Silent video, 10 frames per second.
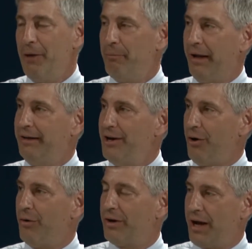But you
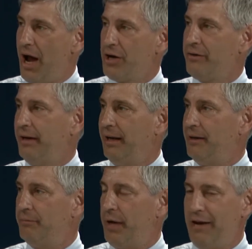know, concrete
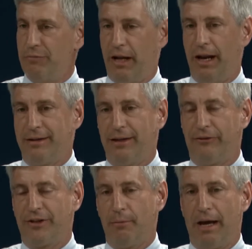and pavement, as if
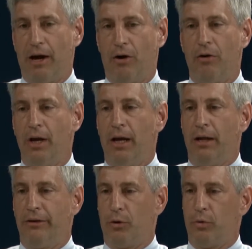somehow
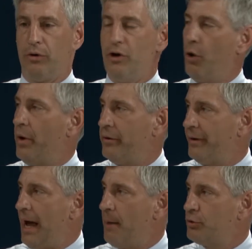there were no other
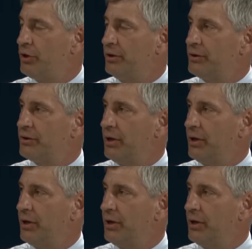options. Right.